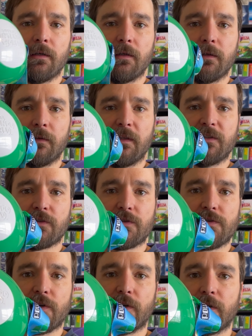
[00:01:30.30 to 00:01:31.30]
These are
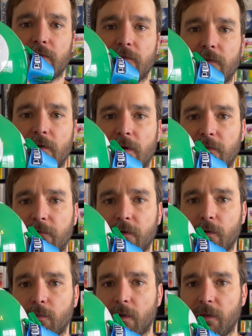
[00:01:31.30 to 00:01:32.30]
served
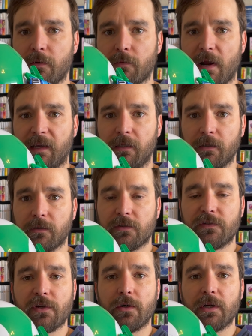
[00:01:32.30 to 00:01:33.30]
filled with regular
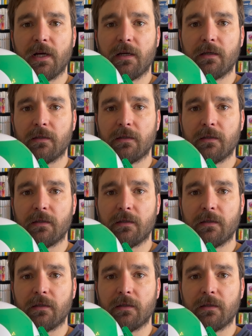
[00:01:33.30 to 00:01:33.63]
soda,